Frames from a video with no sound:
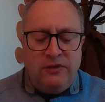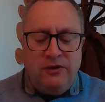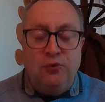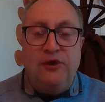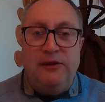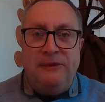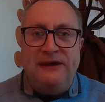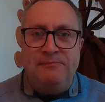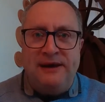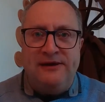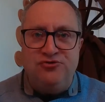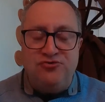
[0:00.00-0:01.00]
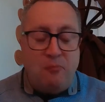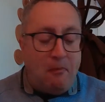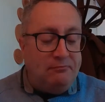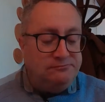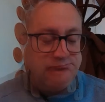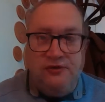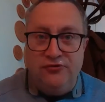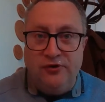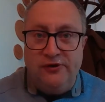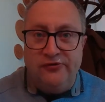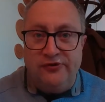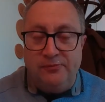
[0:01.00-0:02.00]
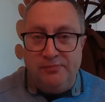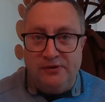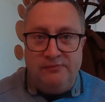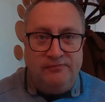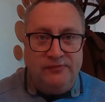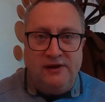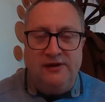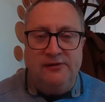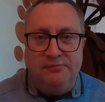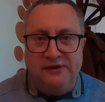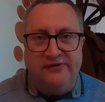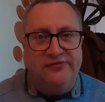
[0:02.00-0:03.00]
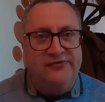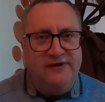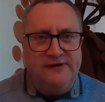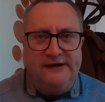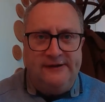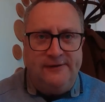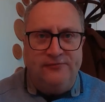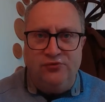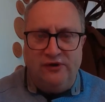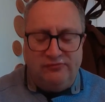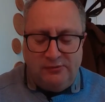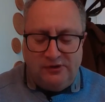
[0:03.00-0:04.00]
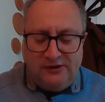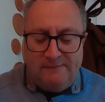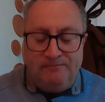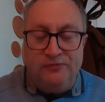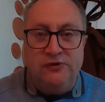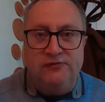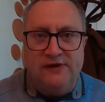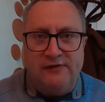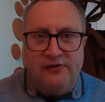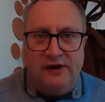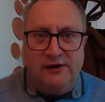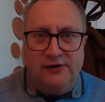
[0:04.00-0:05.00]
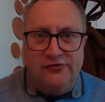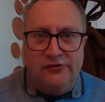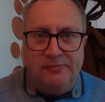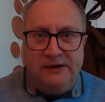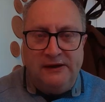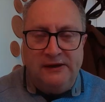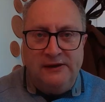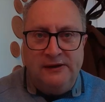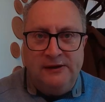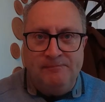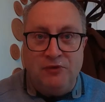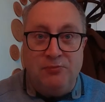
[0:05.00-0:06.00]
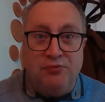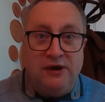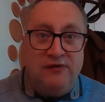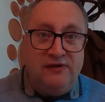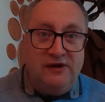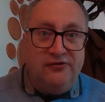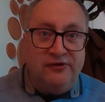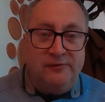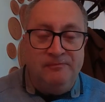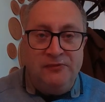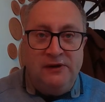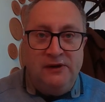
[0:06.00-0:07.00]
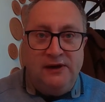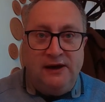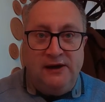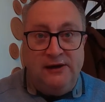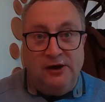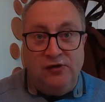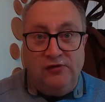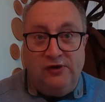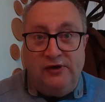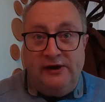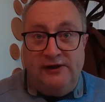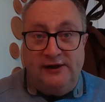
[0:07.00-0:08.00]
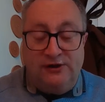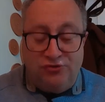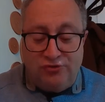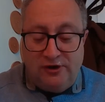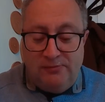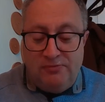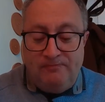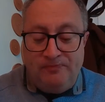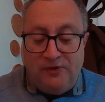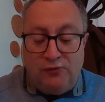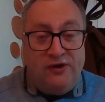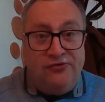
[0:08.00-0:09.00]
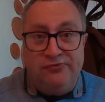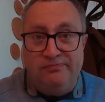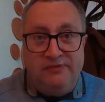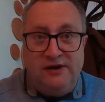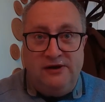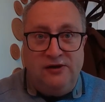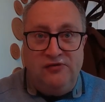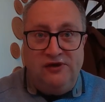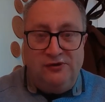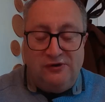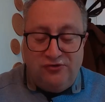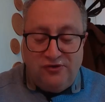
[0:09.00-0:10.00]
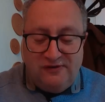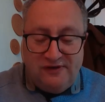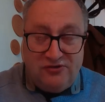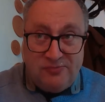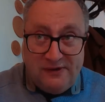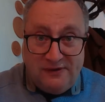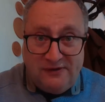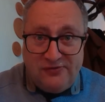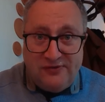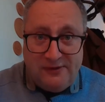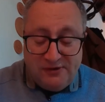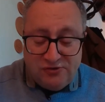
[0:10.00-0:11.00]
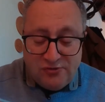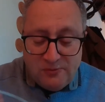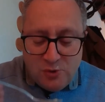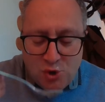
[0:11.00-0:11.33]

A well-made match. I'm really enjoying the soup, but I'll admit it's certainly not for everybody. You've definitely got to be a brave eater and know that you're going to like tripe. Otherwise, I don't think you'll enjoy the experience very much.